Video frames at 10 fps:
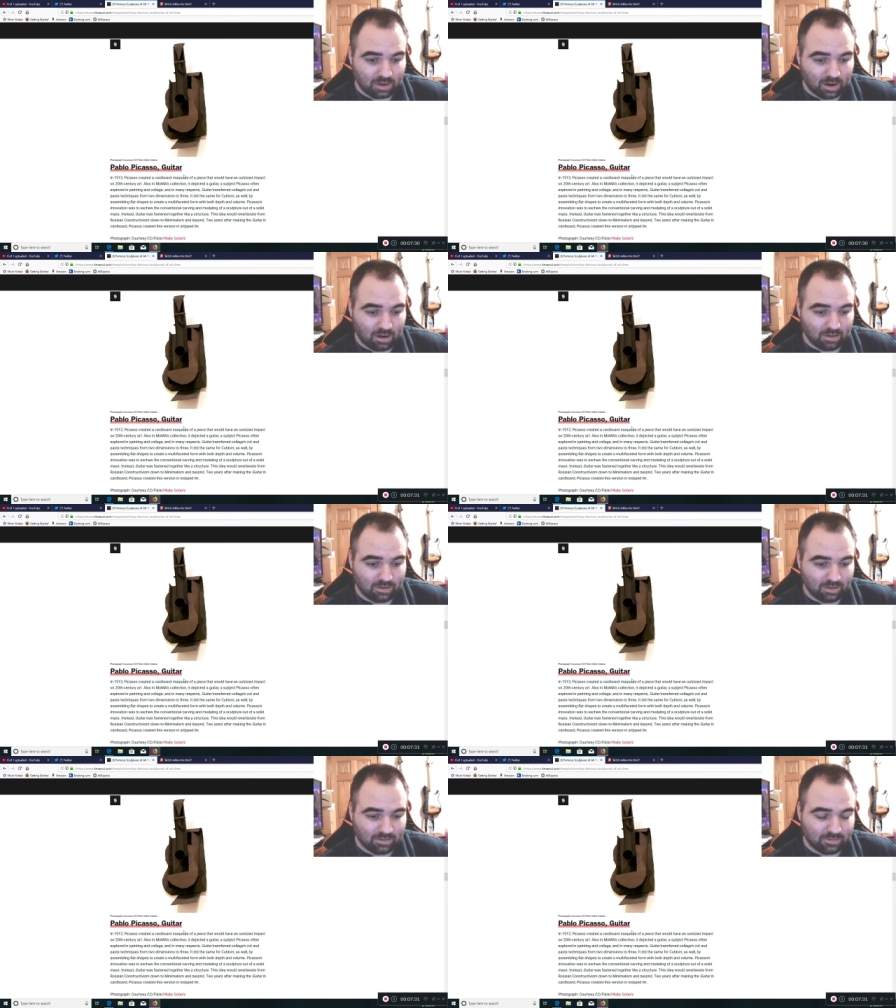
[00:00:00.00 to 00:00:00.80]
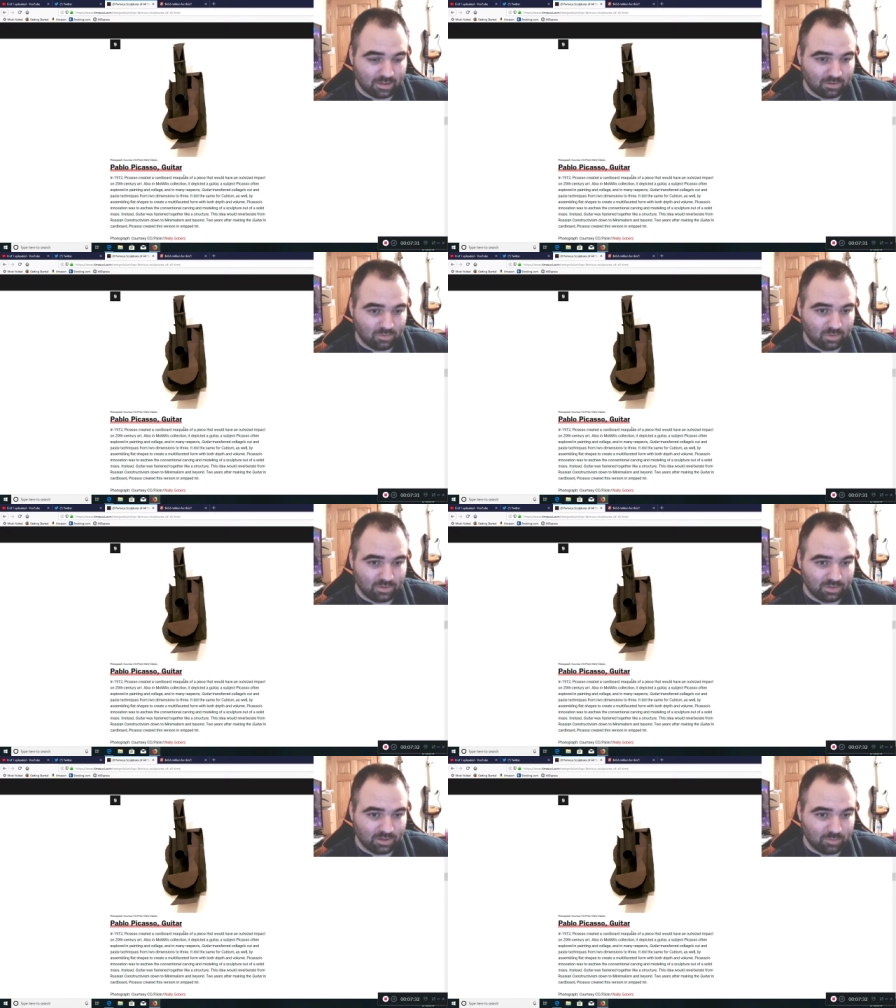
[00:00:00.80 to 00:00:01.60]
art itself
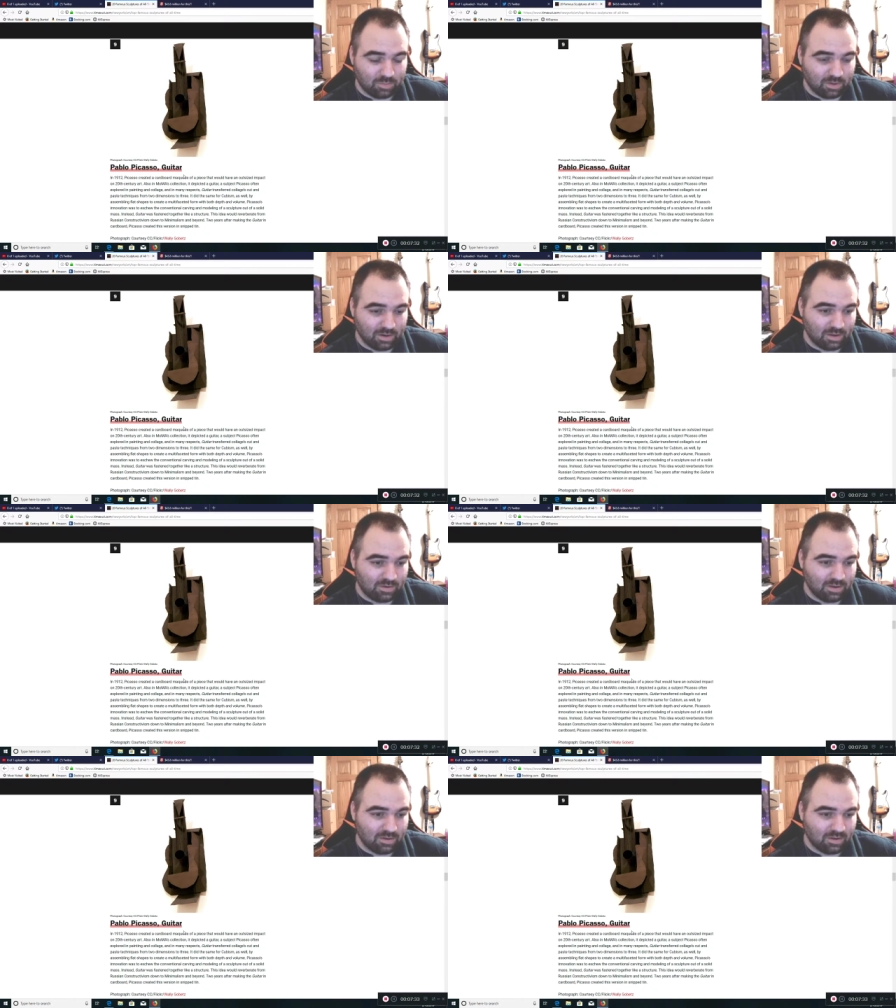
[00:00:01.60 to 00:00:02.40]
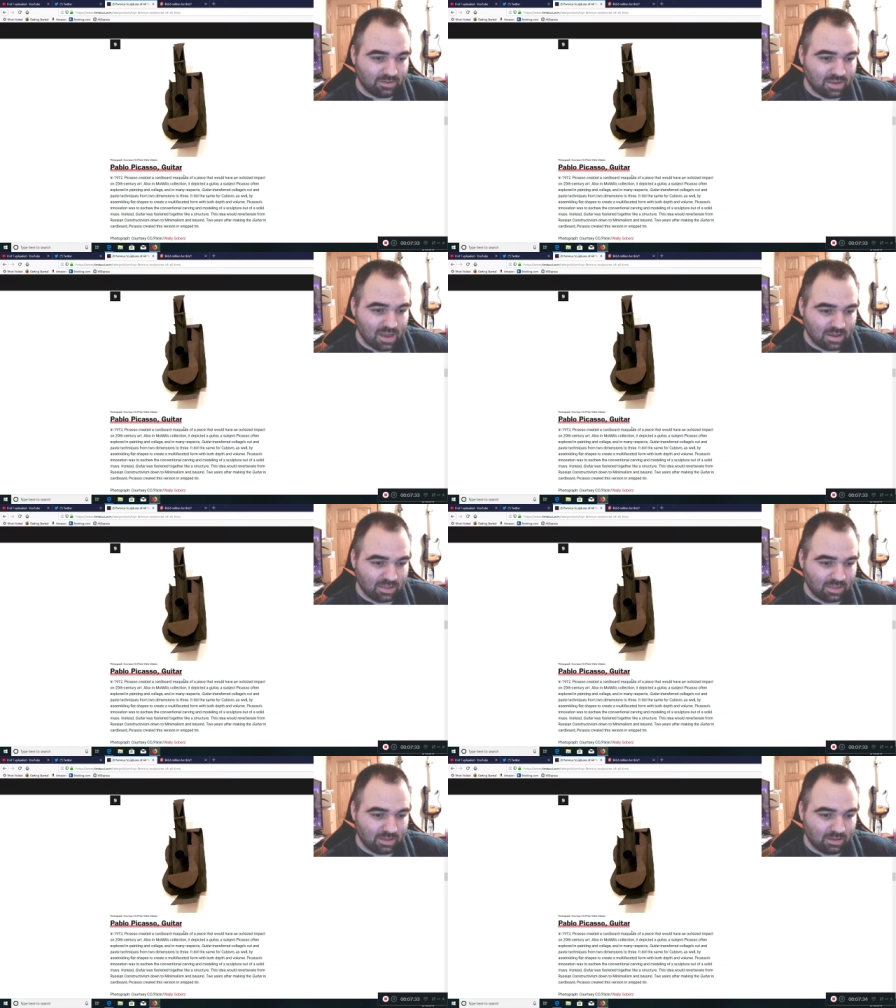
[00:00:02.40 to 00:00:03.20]
with it, but it didn't
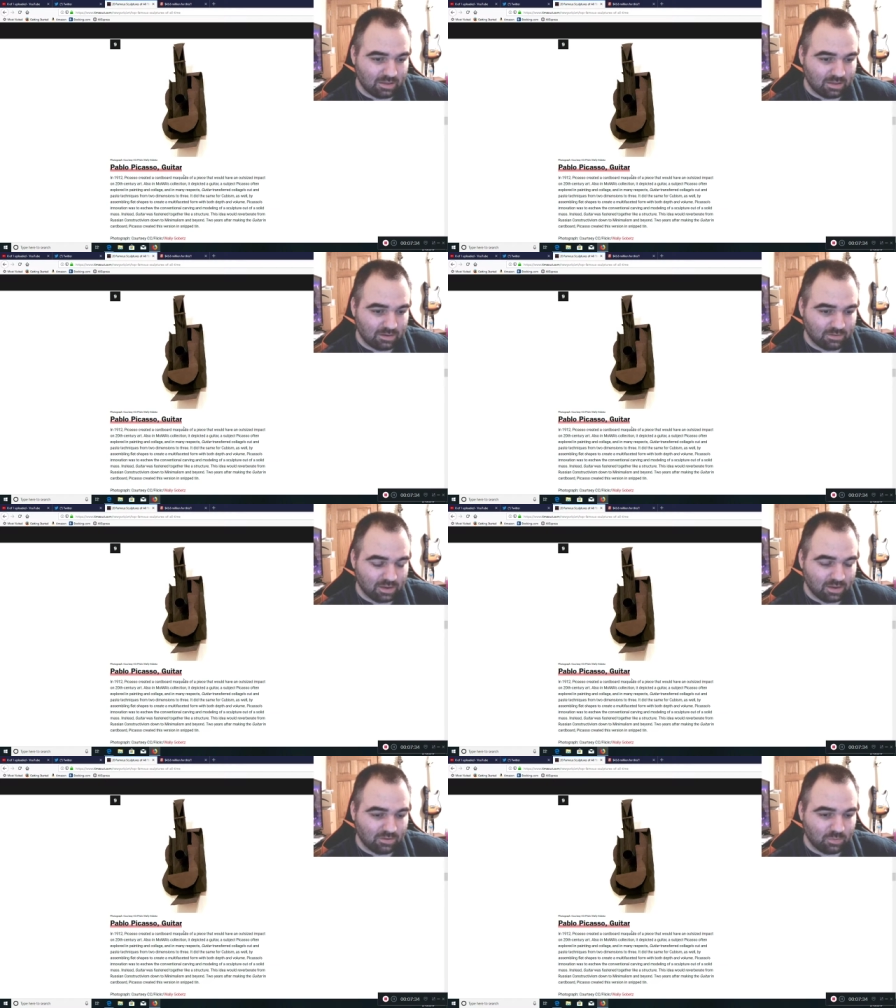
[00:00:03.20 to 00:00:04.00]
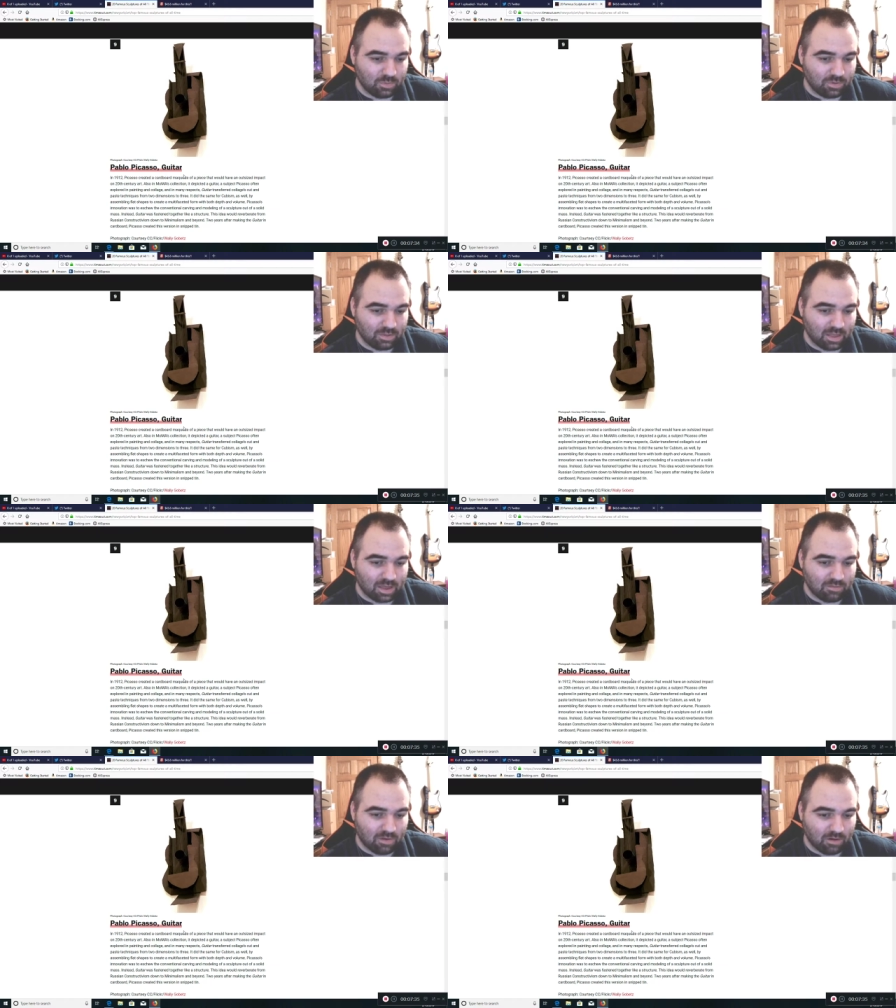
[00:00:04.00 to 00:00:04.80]
exactly exchange with a lot
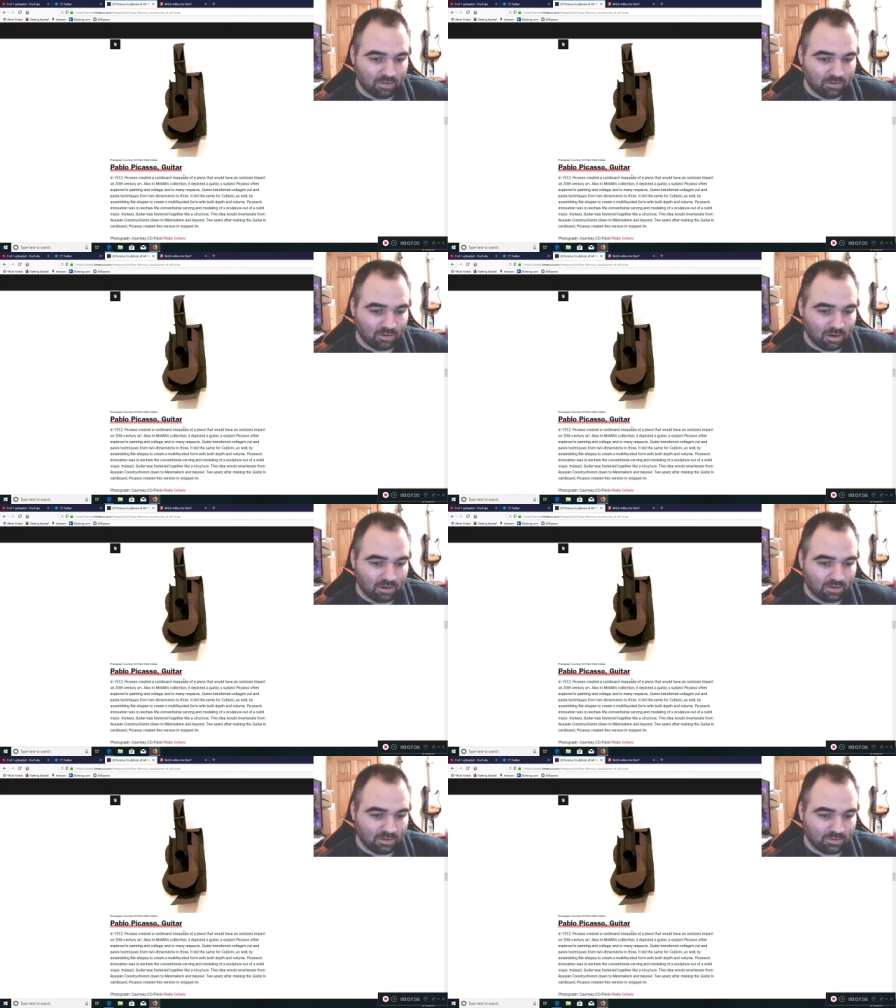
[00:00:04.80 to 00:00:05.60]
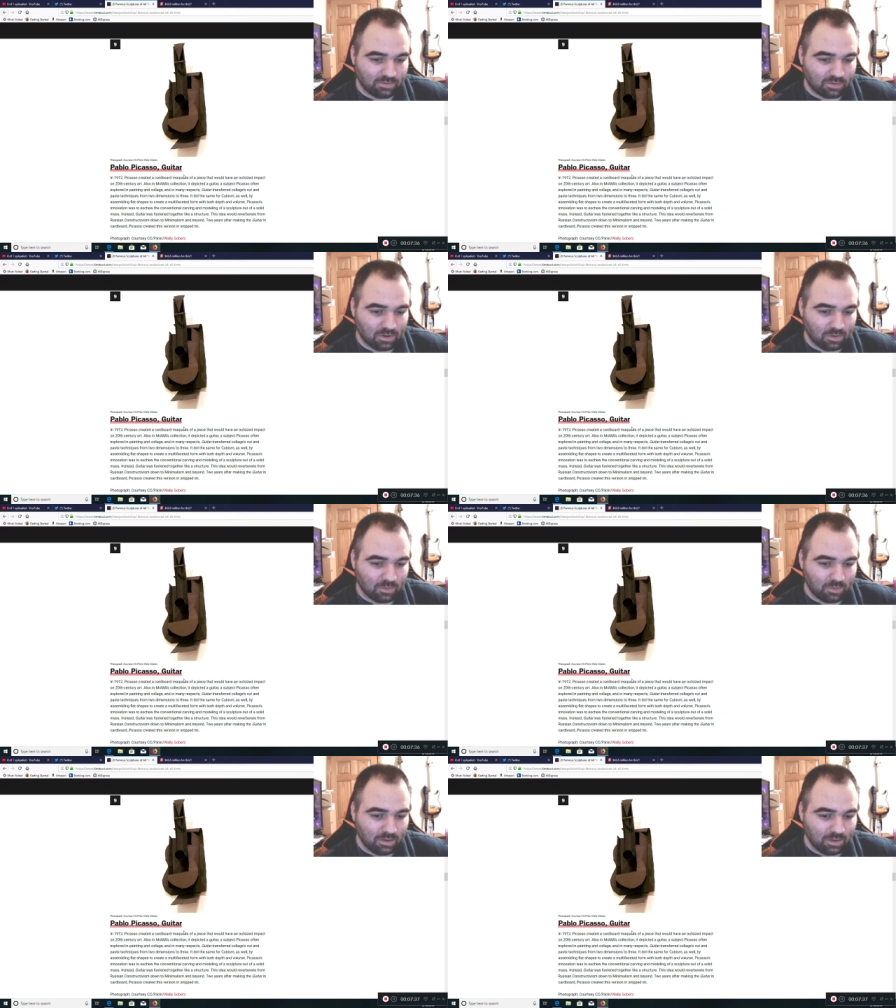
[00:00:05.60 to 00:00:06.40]
of other artists,
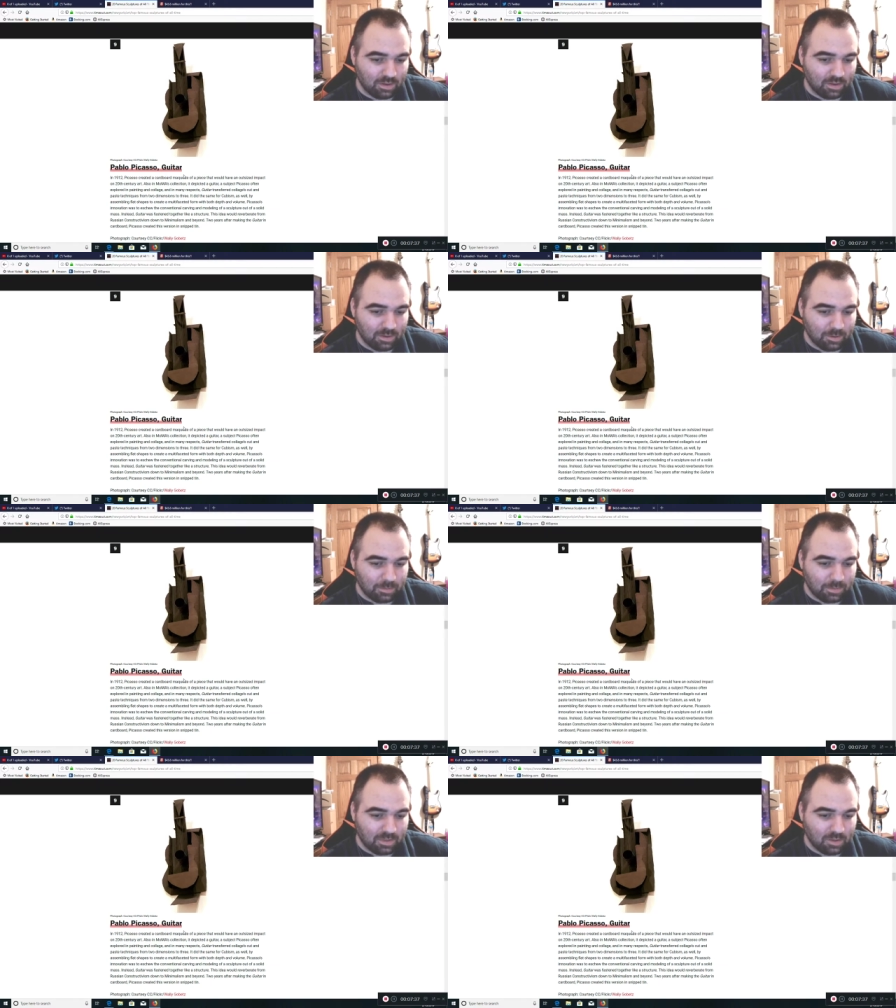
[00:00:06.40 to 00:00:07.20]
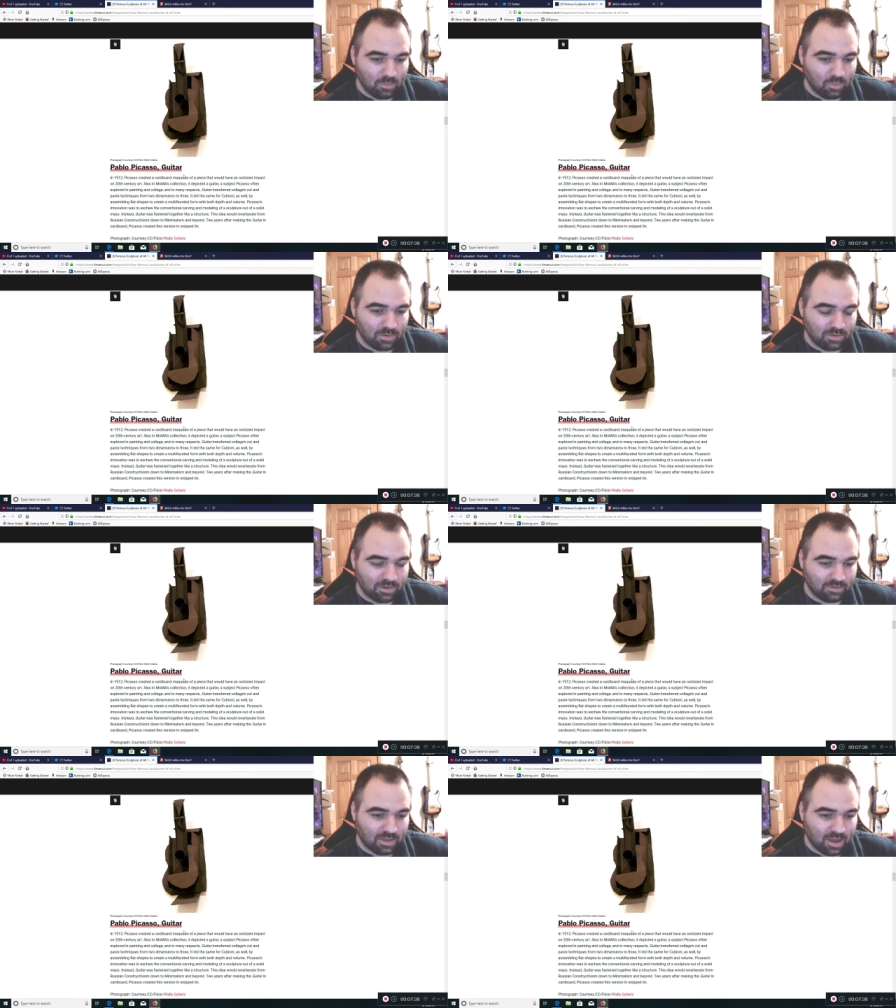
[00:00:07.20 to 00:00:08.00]
so he wasn't
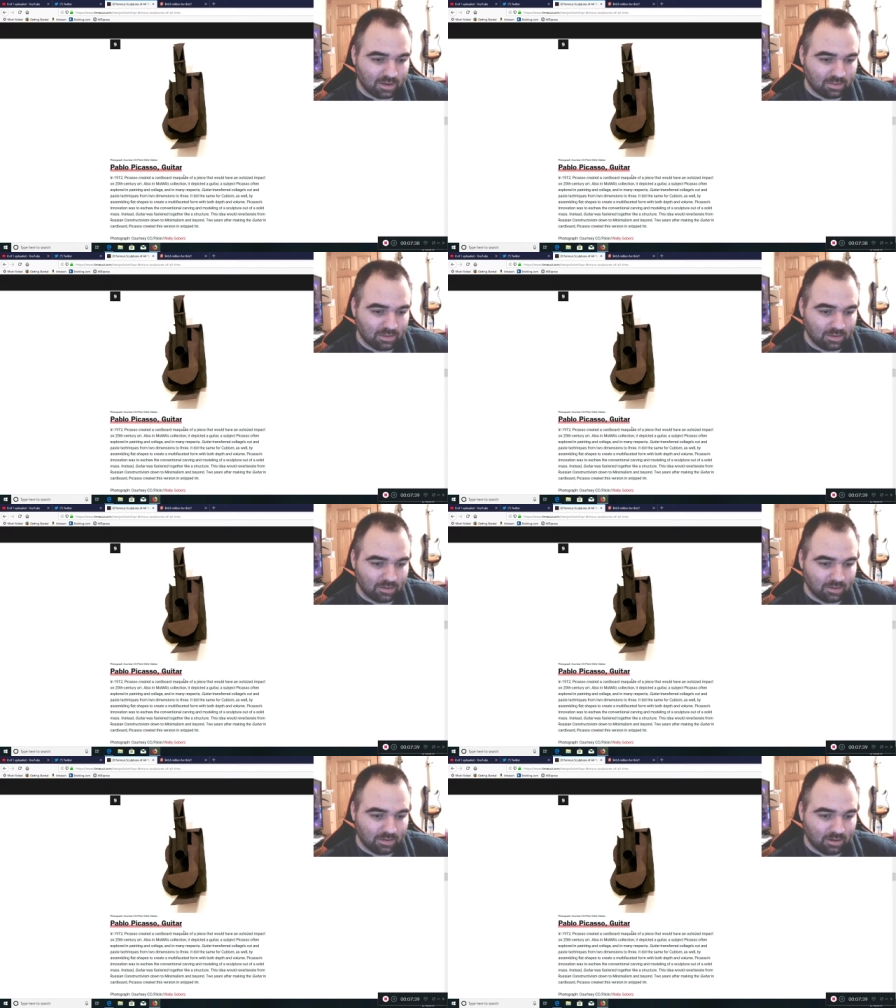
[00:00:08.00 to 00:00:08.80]
exactly